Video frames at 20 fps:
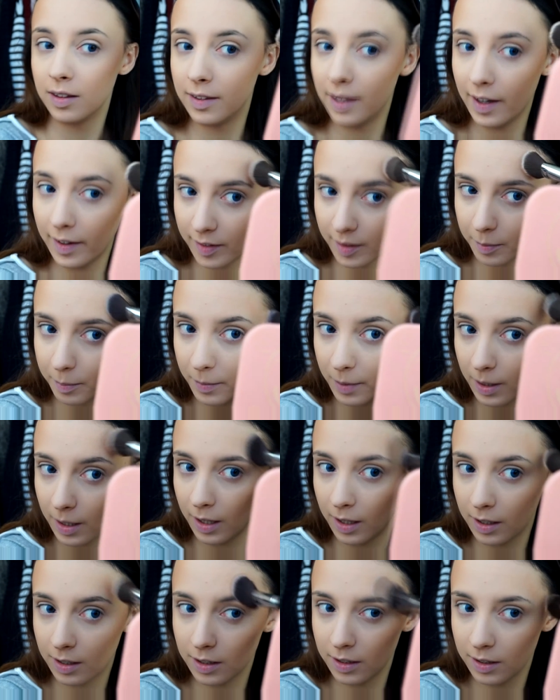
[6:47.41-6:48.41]
doesn't
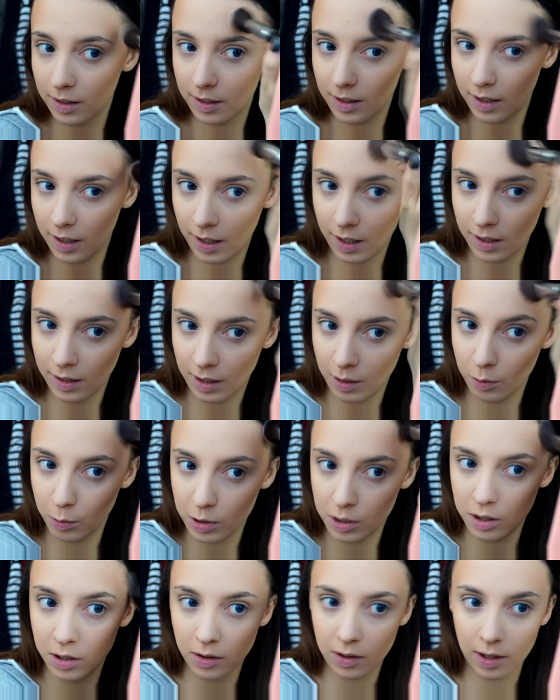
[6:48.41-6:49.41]
make any
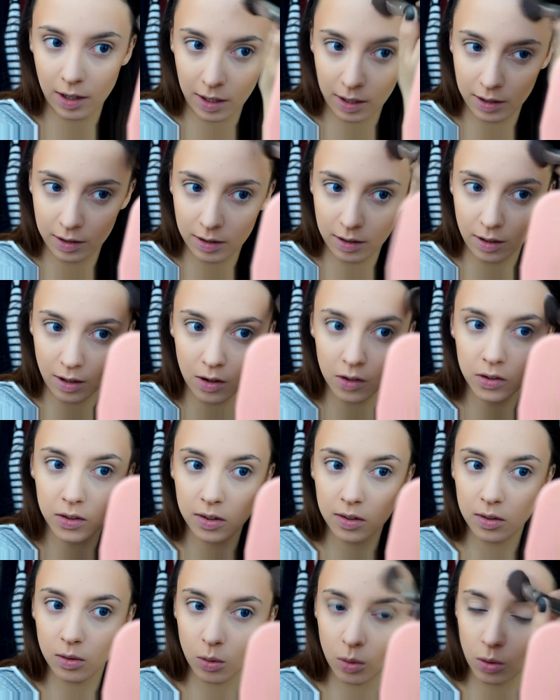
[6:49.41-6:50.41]
weird like
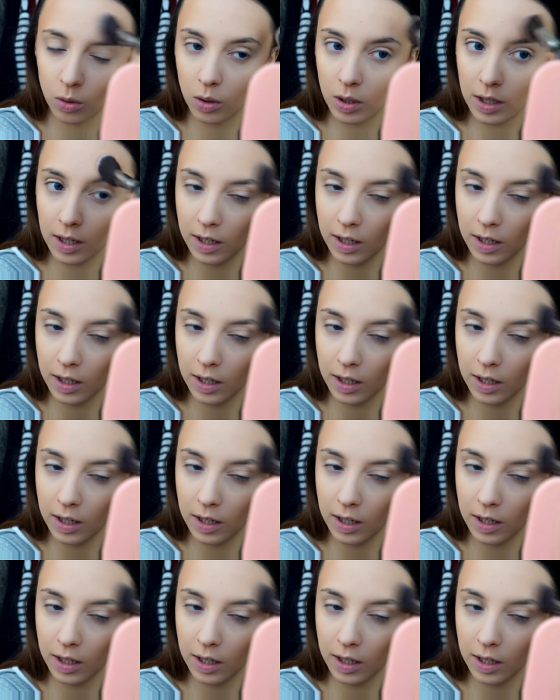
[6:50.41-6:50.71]
dots or